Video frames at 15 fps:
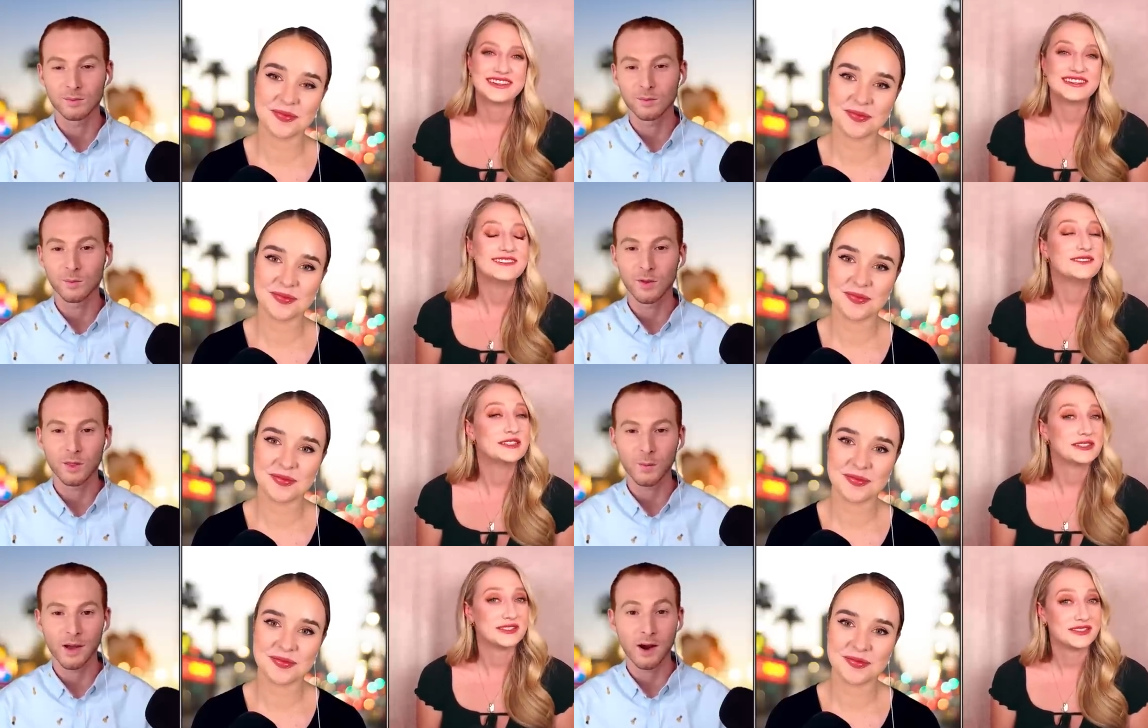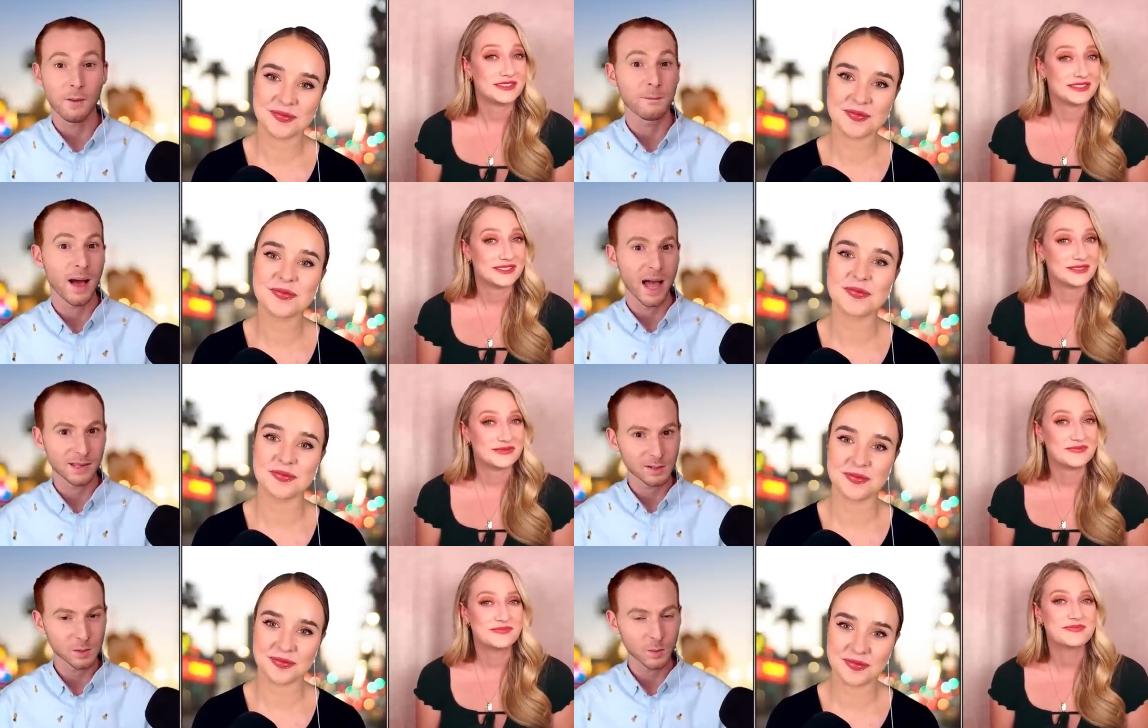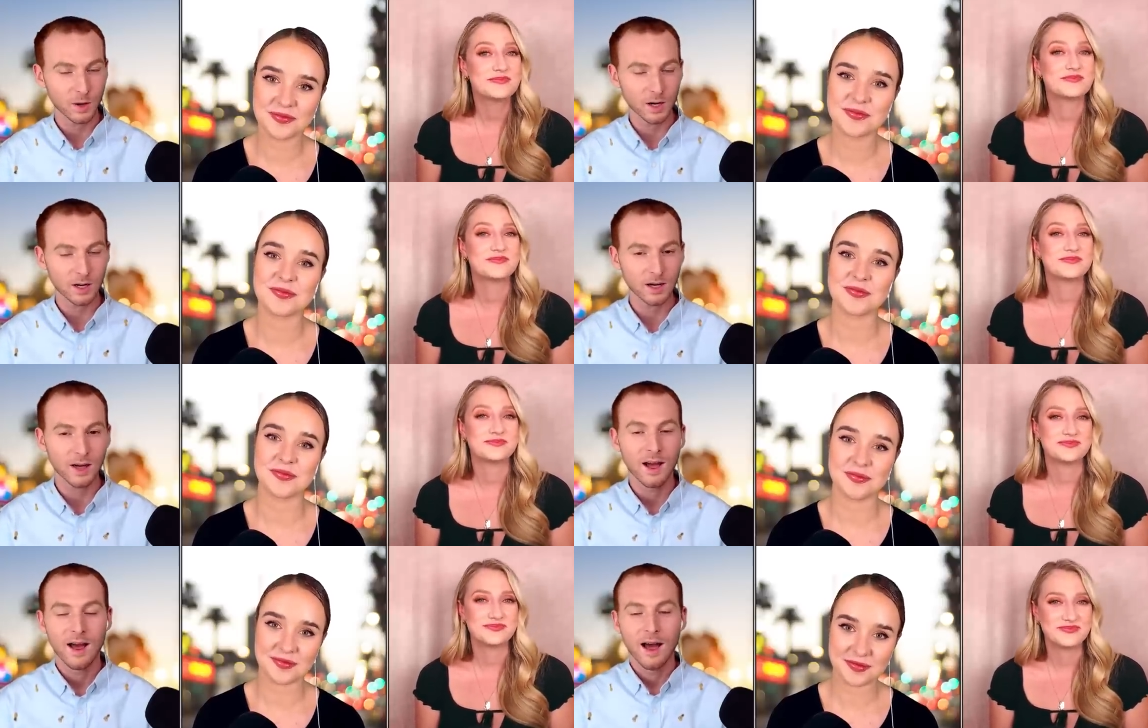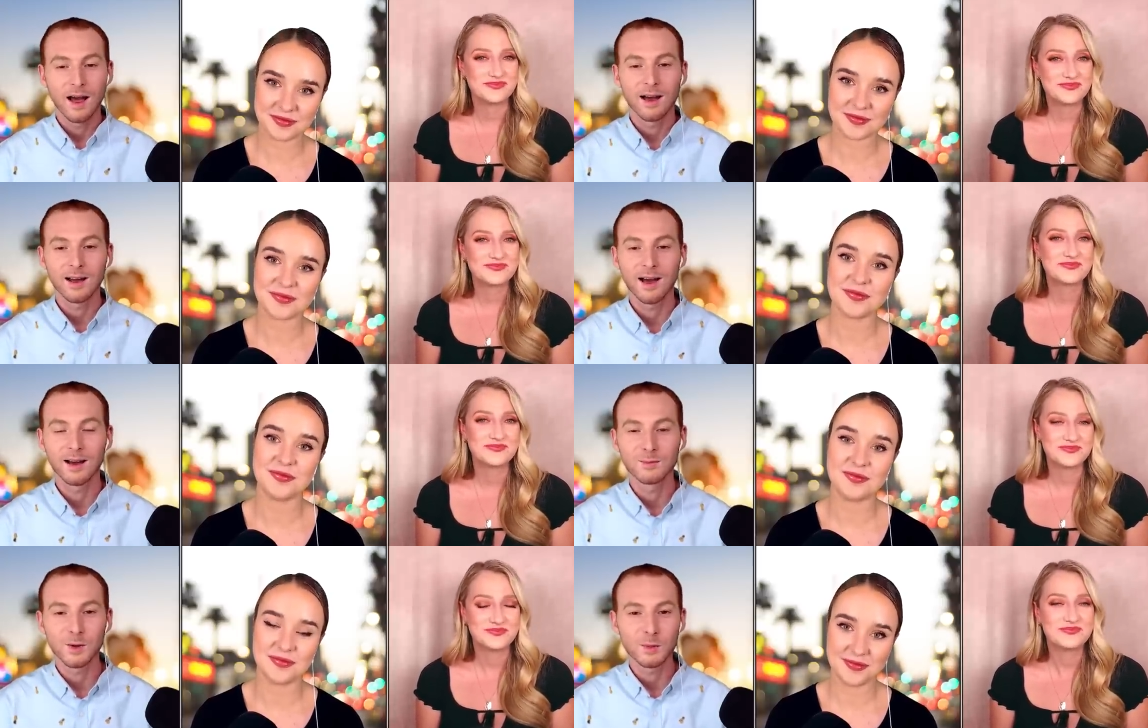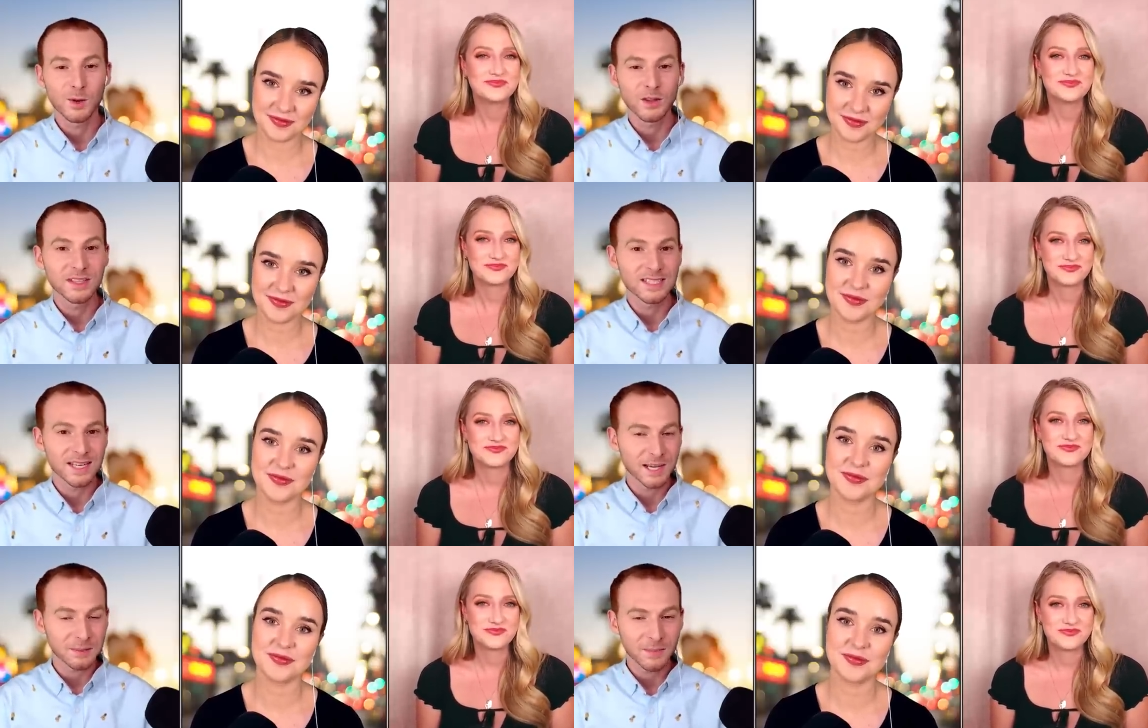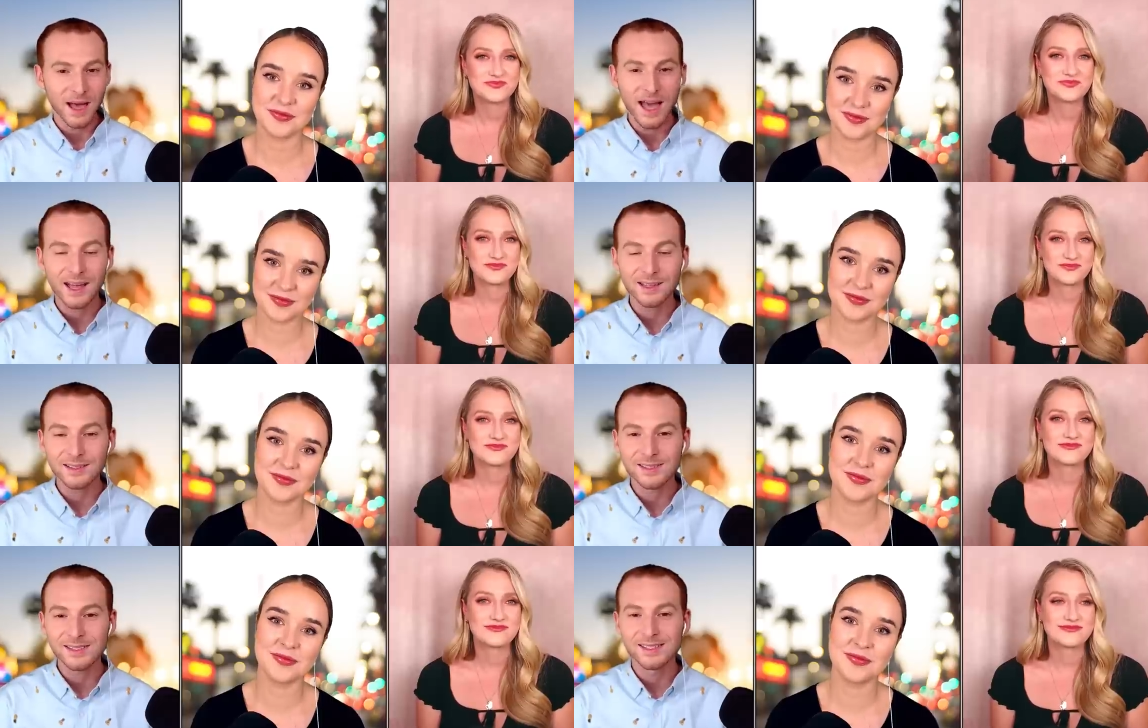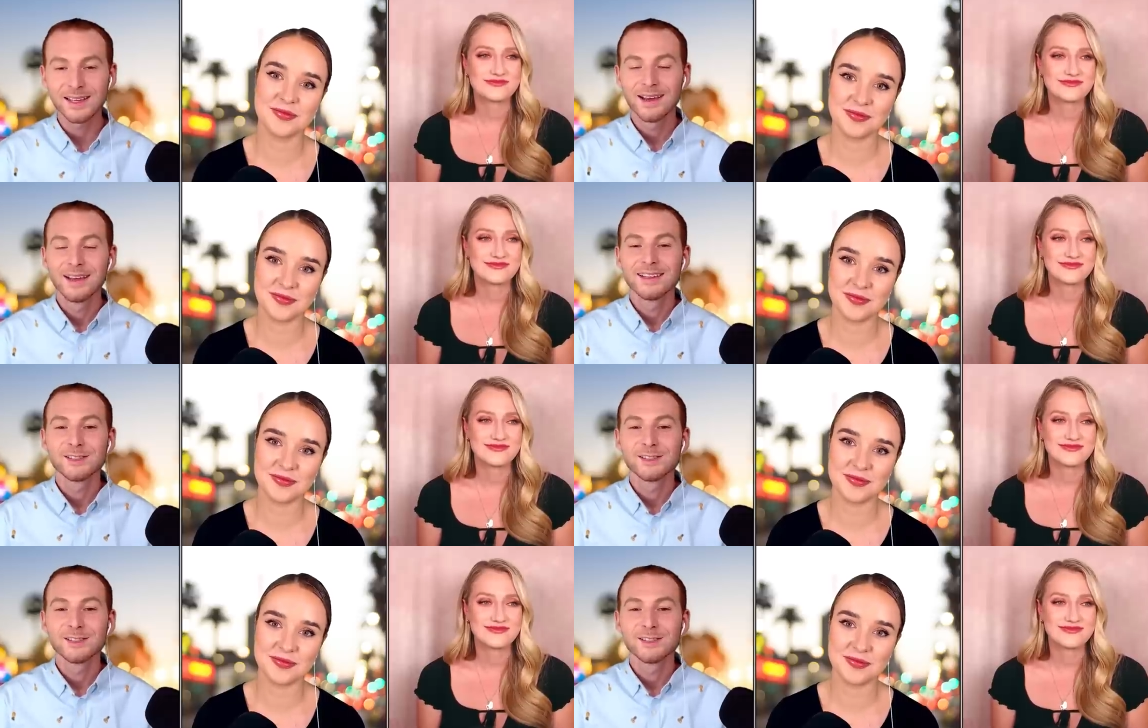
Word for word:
Speaker 1: with the way our minds work. We're both dingbats.